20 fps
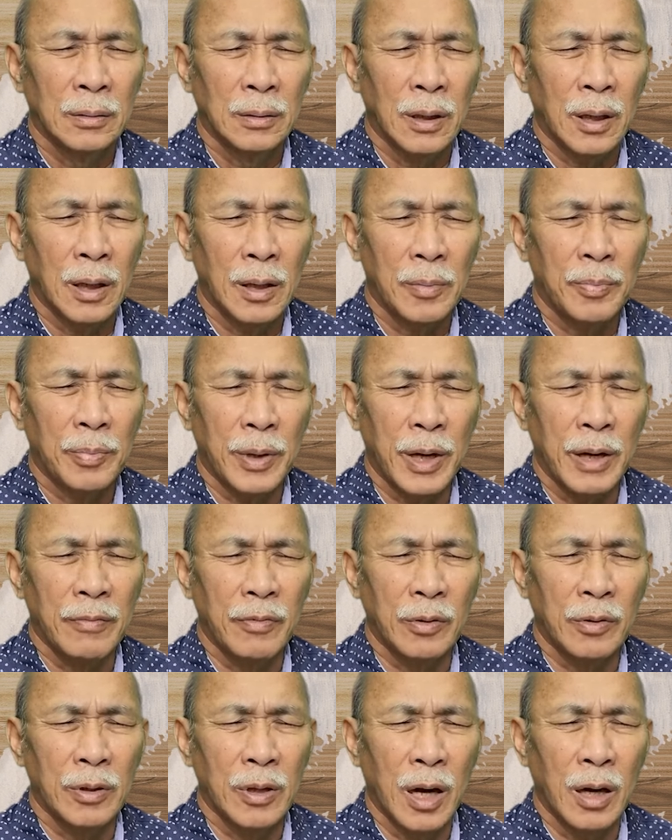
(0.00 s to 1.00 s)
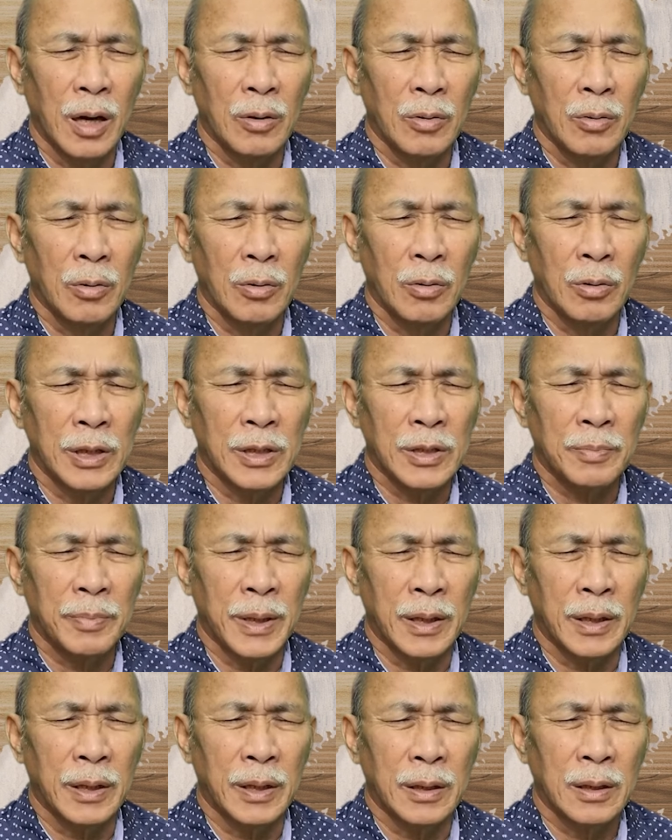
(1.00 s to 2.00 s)
I pray for the Holy
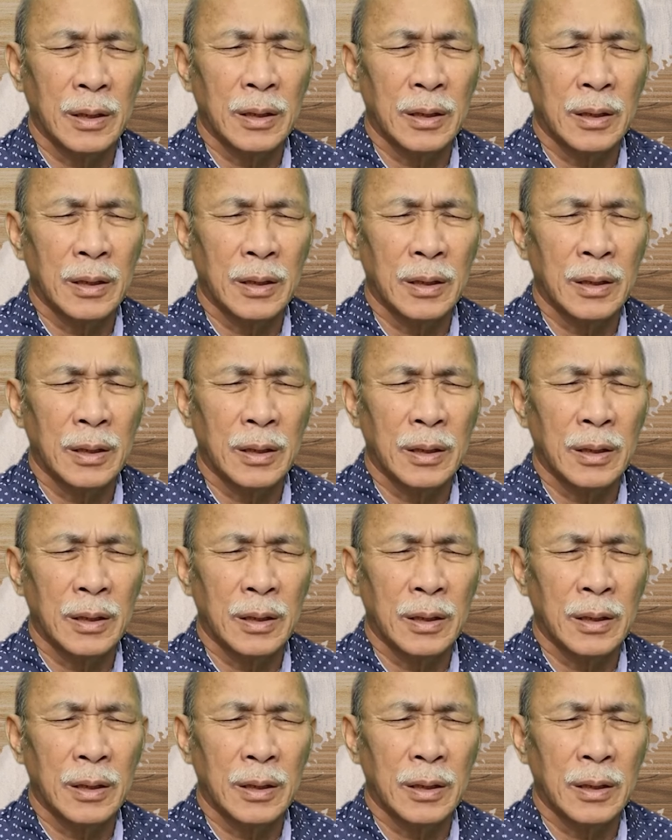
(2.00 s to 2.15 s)
Spirit,